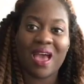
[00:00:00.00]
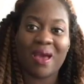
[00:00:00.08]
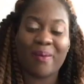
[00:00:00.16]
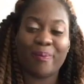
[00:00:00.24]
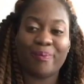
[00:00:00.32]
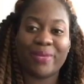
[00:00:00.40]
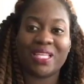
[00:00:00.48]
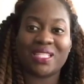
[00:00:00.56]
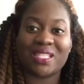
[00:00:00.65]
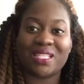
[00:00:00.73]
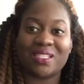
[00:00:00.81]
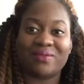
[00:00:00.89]
I'm
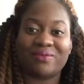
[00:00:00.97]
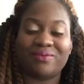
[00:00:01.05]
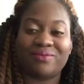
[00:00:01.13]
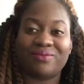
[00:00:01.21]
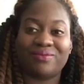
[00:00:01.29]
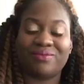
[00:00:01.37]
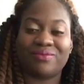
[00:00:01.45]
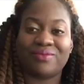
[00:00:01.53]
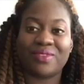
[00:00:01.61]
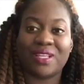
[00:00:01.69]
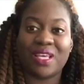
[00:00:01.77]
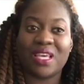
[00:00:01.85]
busy.
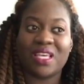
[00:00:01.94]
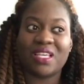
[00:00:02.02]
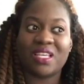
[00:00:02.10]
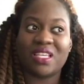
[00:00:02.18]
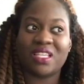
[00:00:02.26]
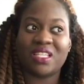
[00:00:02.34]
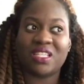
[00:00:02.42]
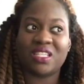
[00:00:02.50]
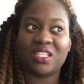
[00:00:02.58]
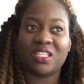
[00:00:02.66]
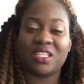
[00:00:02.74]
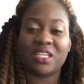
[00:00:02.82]

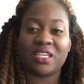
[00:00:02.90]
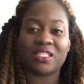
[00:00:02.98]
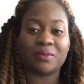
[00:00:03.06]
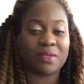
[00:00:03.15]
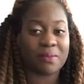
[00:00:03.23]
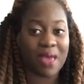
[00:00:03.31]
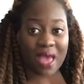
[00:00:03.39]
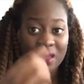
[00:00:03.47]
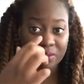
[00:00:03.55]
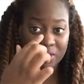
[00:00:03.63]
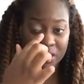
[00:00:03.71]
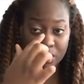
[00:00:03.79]
And he hits me
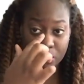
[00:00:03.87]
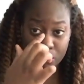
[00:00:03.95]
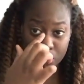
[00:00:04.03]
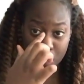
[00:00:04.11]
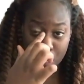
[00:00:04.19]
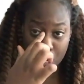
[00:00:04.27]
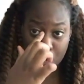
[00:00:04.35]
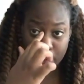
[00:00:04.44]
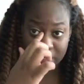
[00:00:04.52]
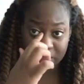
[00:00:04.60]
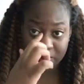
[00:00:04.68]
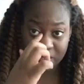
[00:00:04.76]
back with, oh, you're
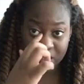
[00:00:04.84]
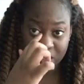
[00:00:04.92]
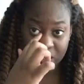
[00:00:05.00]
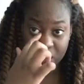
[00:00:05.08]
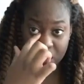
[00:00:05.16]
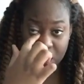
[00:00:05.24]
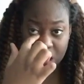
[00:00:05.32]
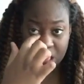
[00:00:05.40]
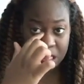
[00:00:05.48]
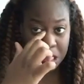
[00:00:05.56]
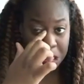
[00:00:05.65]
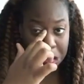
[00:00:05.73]
always busy,
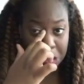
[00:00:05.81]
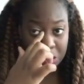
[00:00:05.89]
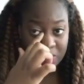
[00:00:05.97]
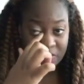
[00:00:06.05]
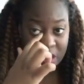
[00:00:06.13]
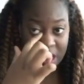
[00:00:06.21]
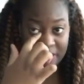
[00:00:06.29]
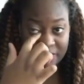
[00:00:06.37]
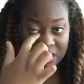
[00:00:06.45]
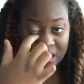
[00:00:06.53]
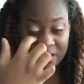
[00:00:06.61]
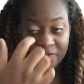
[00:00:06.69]
you never
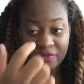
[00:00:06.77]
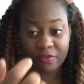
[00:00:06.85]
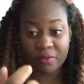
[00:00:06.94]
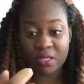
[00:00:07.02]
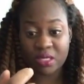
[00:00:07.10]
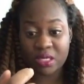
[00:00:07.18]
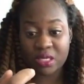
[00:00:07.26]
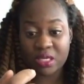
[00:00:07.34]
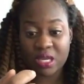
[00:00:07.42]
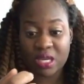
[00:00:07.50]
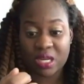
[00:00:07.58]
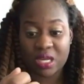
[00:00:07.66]
have time for me,
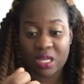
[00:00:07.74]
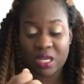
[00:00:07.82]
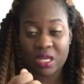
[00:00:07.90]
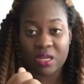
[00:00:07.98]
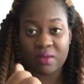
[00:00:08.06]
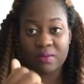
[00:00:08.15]
yada yada yada.